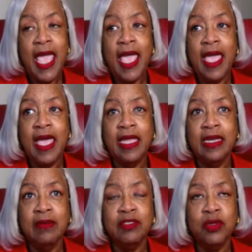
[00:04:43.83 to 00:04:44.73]
And
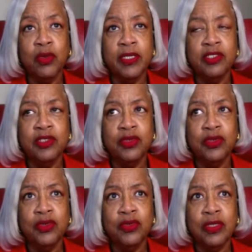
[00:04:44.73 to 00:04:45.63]
I was going
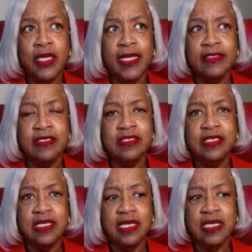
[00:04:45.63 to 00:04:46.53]
to Kansas
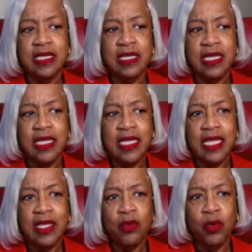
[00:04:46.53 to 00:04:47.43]
City
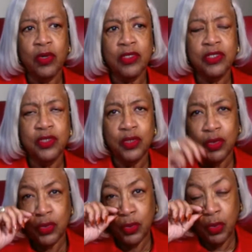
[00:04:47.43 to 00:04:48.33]
in order
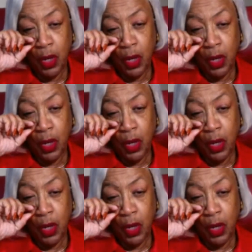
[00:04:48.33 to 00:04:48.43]
to